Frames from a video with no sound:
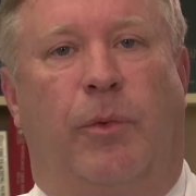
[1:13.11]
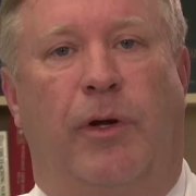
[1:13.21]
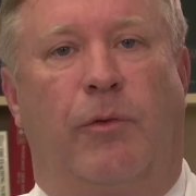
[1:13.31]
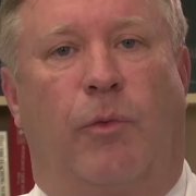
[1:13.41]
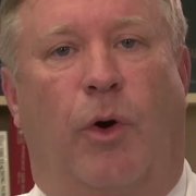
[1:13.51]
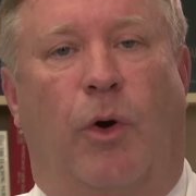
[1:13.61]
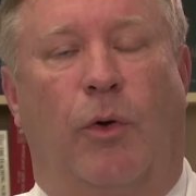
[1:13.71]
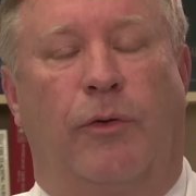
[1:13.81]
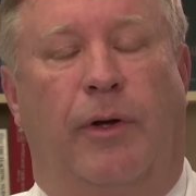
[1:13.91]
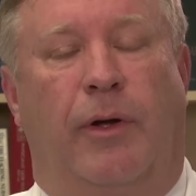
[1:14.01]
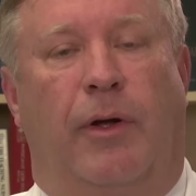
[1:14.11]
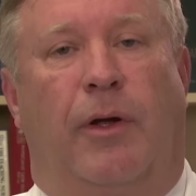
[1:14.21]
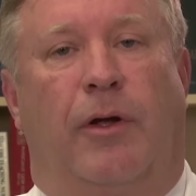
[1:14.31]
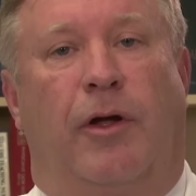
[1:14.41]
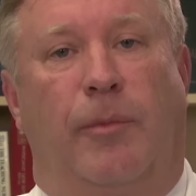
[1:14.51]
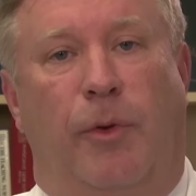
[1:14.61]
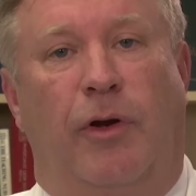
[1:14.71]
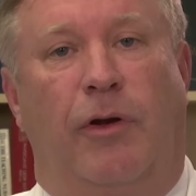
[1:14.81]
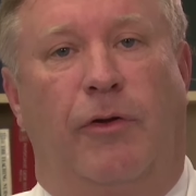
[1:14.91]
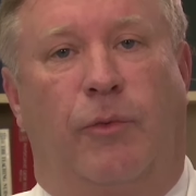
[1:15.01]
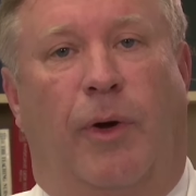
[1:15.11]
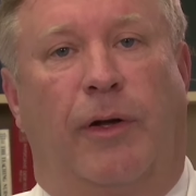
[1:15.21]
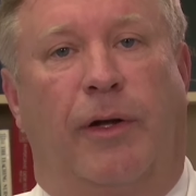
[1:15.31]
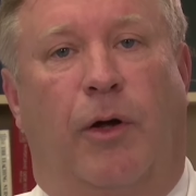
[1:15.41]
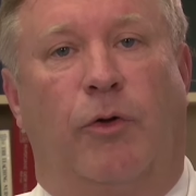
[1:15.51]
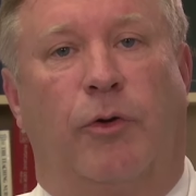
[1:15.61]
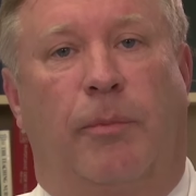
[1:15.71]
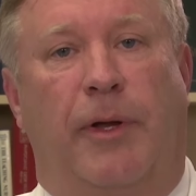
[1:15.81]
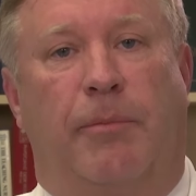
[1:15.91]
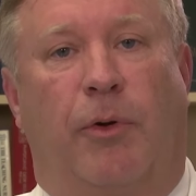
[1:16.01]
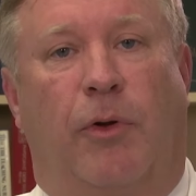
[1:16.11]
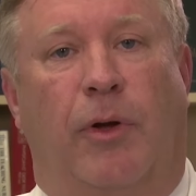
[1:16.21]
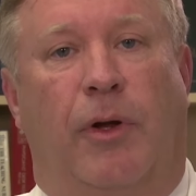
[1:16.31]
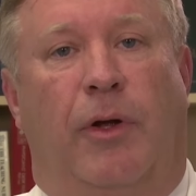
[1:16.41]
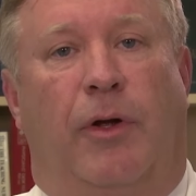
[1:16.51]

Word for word: We enrolled community dwelling older people